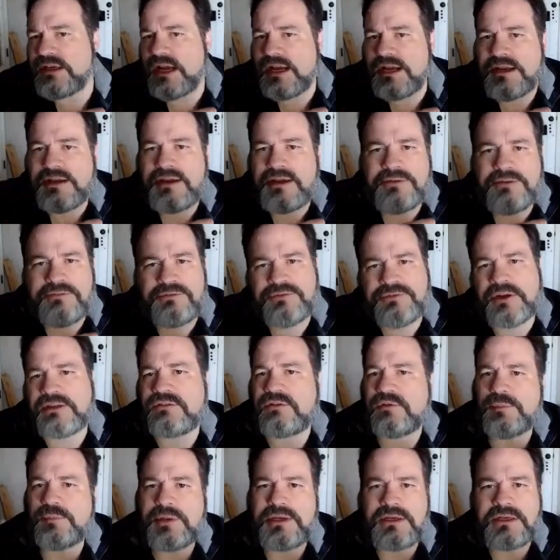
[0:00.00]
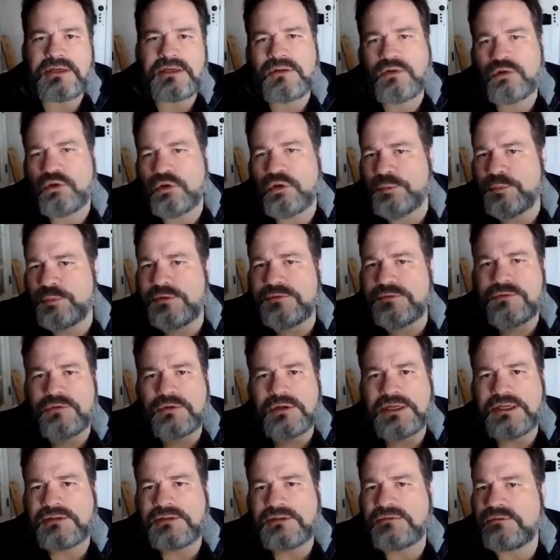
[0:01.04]
I have friends who've been in corporate for
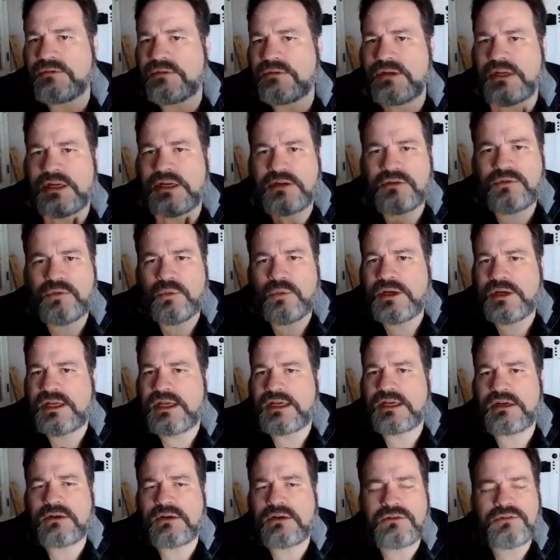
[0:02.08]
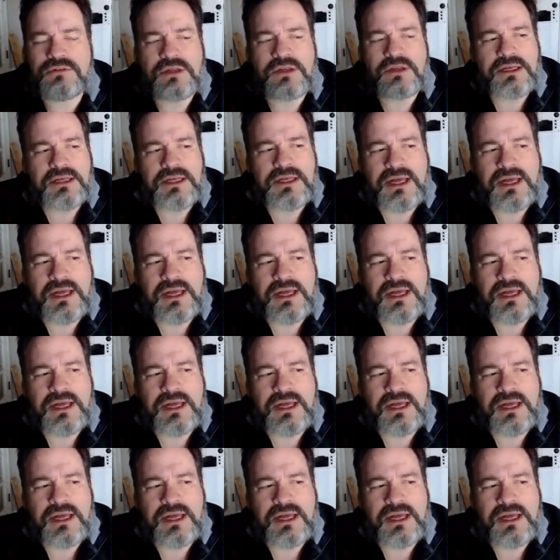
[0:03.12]
20 years,